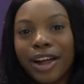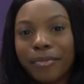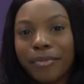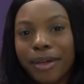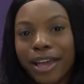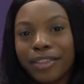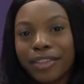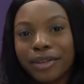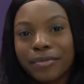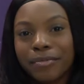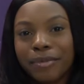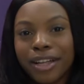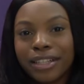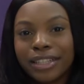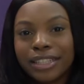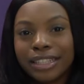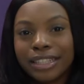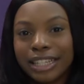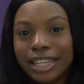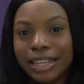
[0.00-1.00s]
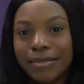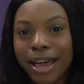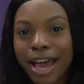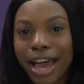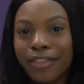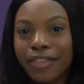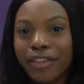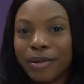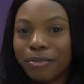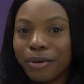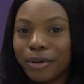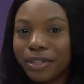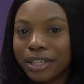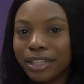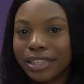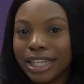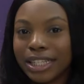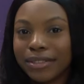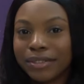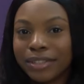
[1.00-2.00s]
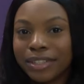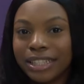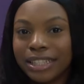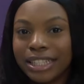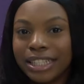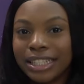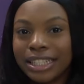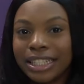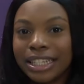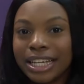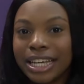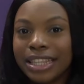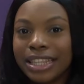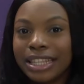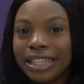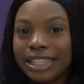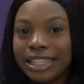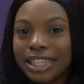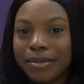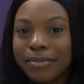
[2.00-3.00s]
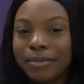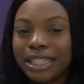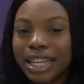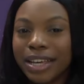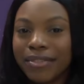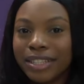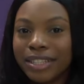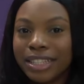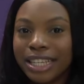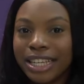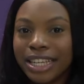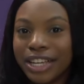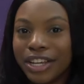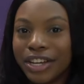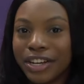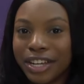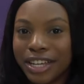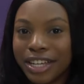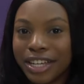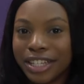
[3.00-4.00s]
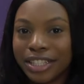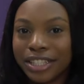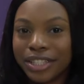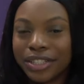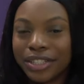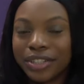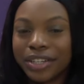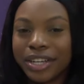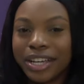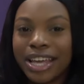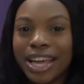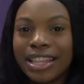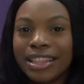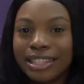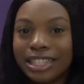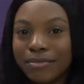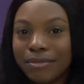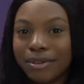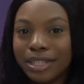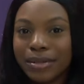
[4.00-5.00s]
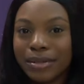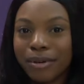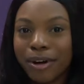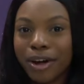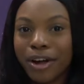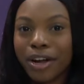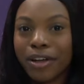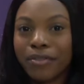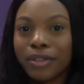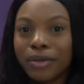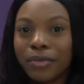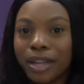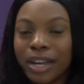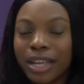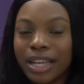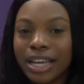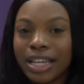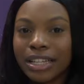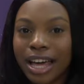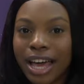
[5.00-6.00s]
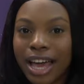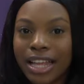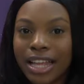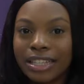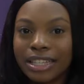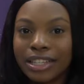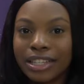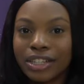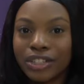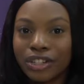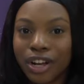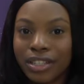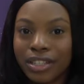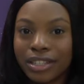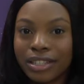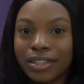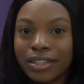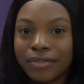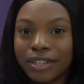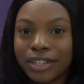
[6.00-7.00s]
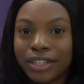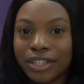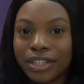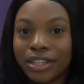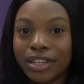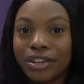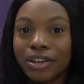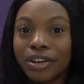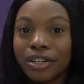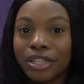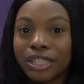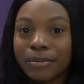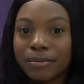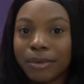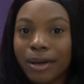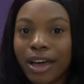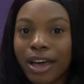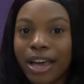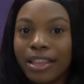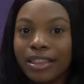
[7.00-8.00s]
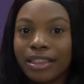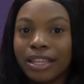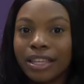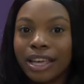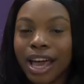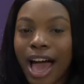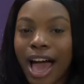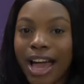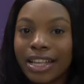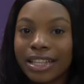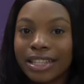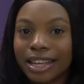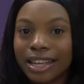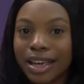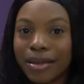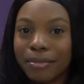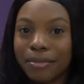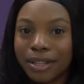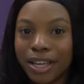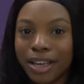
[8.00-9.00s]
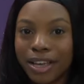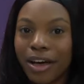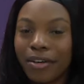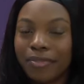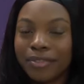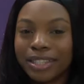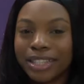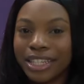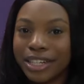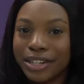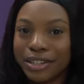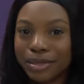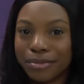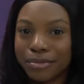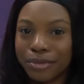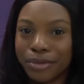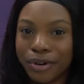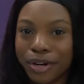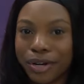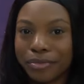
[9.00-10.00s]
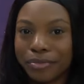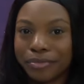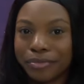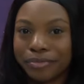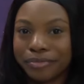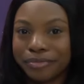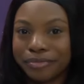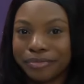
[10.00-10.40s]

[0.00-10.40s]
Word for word: Our PantherBots team had their most successful season in the team's 17-year history. The team was a part of the winning alliance in the Johnson Division and earned a spot in the Einstein playoffs. Here's more.